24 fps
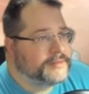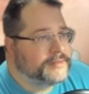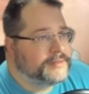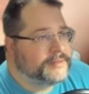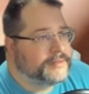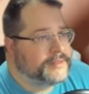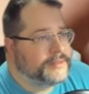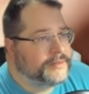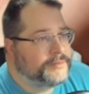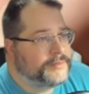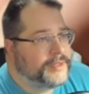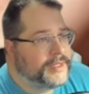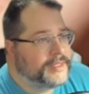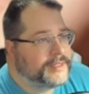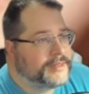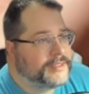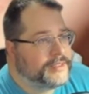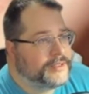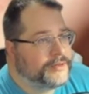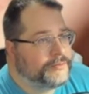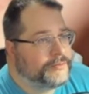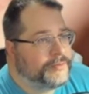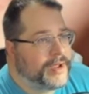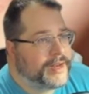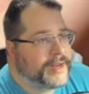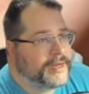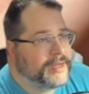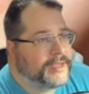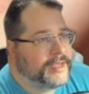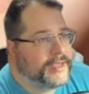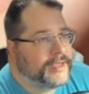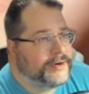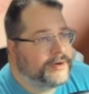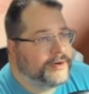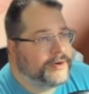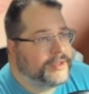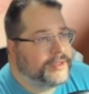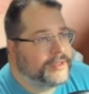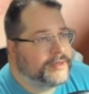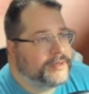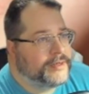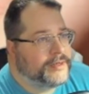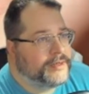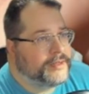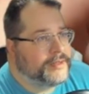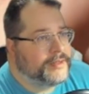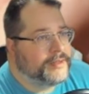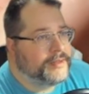We got the Eradicator
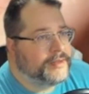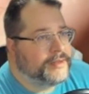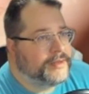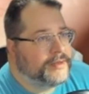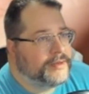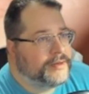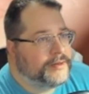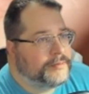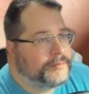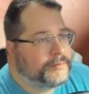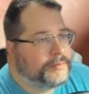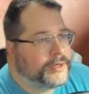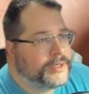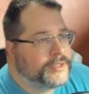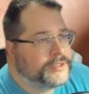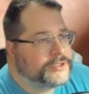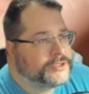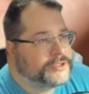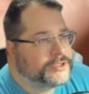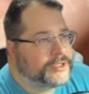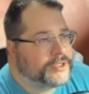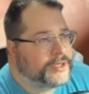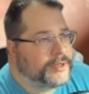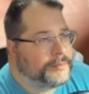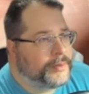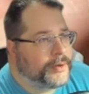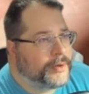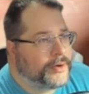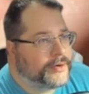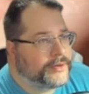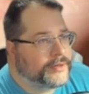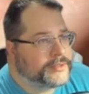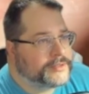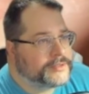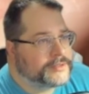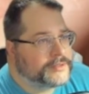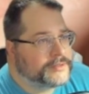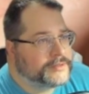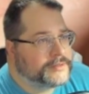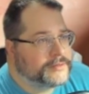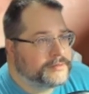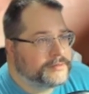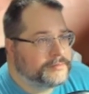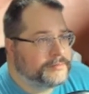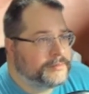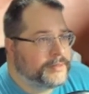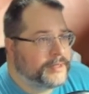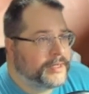getting punched apart
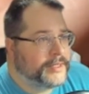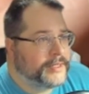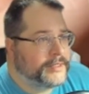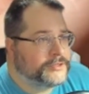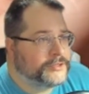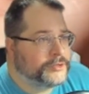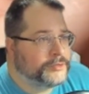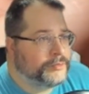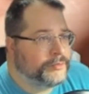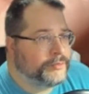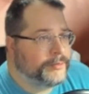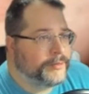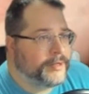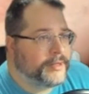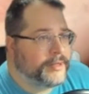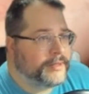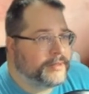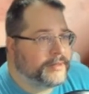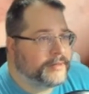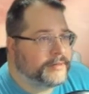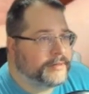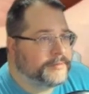by Superman.